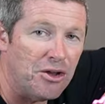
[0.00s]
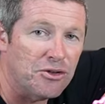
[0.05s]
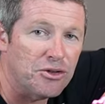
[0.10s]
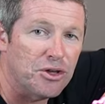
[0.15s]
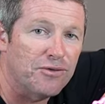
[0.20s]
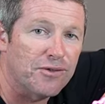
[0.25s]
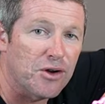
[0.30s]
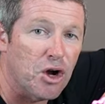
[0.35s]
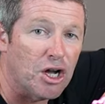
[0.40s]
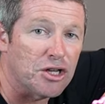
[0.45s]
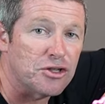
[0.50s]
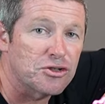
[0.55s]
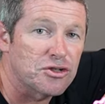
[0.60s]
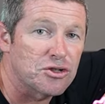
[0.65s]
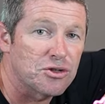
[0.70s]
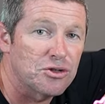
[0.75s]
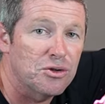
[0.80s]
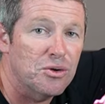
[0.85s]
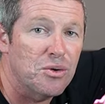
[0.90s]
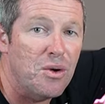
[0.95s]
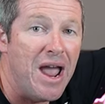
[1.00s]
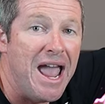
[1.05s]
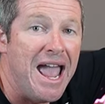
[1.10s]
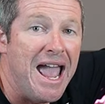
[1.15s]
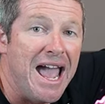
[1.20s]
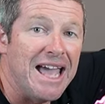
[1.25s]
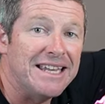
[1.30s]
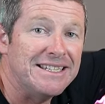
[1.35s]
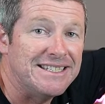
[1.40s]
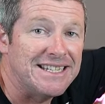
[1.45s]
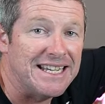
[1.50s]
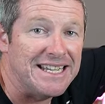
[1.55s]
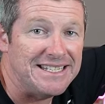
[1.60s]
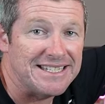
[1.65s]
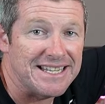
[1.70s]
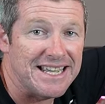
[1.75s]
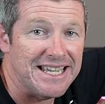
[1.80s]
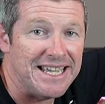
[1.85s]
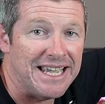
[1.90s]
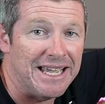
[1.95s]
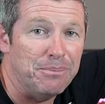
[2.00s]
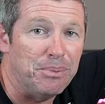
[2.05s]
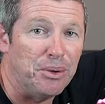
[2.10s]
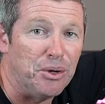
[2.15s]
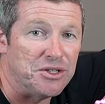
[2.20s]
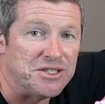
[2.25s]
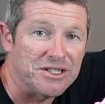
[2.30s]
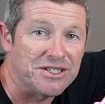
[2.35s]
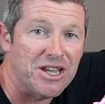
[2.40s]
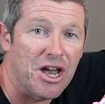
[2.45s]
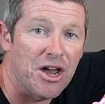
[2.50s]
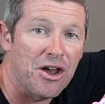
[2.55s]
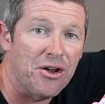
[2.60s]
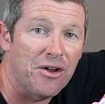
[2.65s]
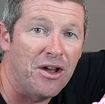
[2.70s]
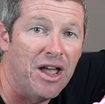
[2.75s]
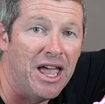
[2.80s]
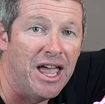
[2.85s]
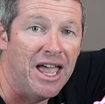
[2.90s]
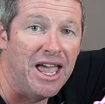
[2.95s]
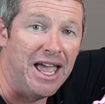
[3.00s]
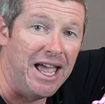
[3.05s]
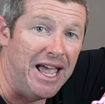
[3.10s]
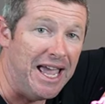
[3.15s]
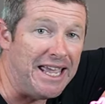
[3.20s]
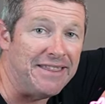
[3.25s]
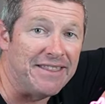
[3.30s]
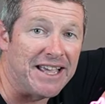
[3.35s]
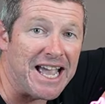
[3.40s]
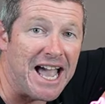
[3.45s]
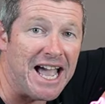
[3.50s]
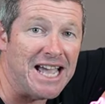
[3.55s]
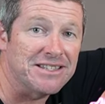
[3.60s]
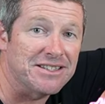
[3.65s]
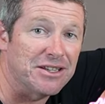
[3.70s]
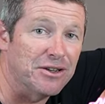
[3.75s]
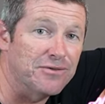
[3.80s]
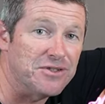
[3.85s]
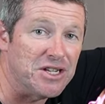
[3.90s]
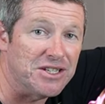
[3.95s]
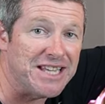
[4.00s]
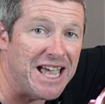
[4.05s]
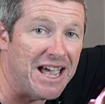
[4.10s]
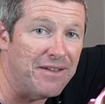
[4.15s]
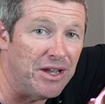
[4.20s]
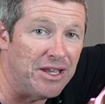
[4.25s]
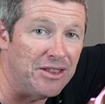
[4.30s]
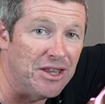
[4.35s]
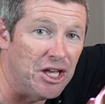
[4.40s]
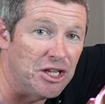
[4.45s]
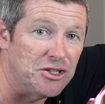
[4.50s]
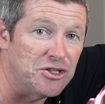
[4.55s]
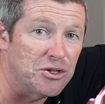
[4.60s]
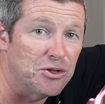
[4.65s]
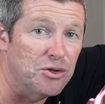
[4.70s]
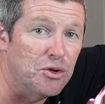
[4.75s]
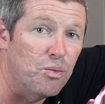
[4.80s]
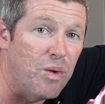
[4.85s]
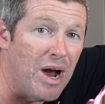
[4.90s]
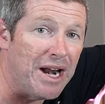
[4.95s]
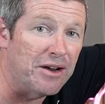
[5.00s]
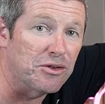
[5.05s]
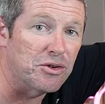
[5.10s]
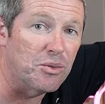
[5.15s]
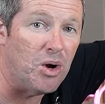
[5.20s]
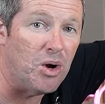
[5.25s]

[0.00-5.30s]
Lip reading: you've got two DC inputs. So in the case of just having the two 100